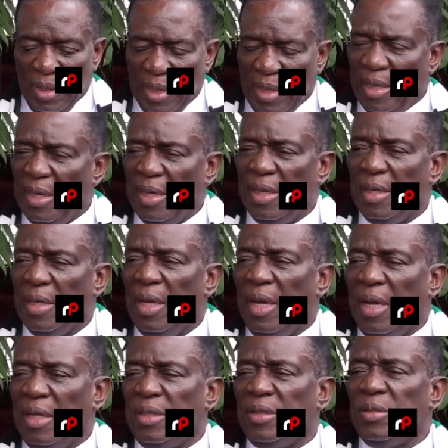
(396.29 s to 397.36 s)
I,
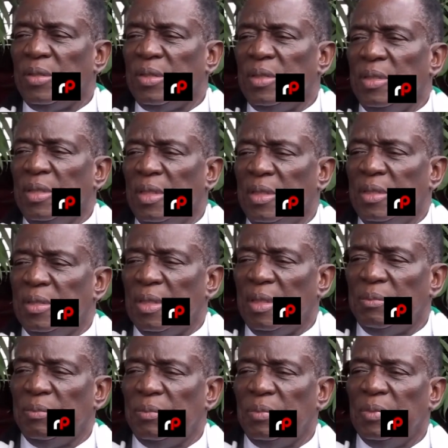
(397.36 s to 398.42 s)
I thought it's um,
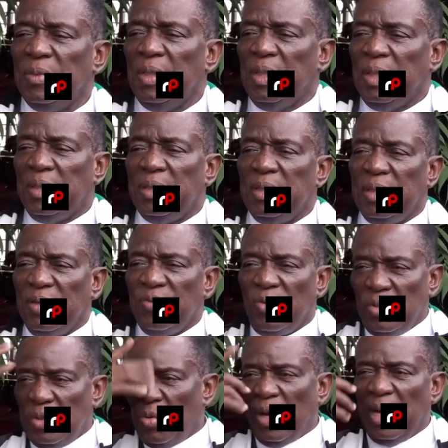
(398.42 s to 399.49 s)
I think they
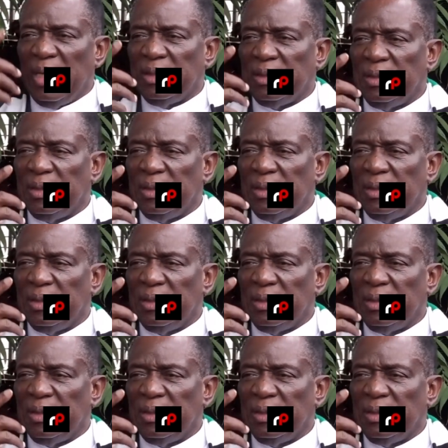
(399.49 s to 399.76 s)
hold wires